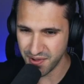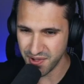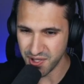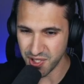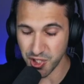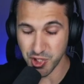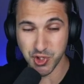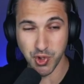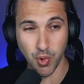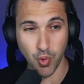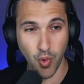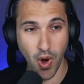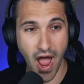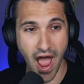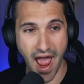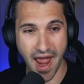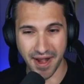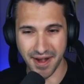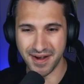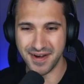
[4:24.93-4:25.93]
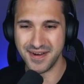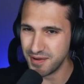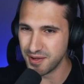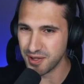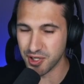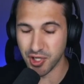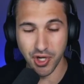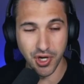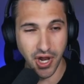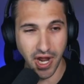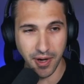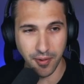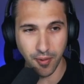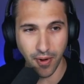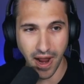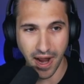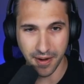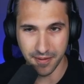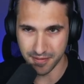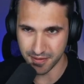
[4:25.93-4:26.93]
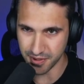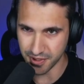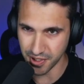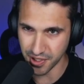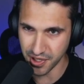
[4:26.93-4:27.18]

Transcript: He's a rat. Good night, rat. Good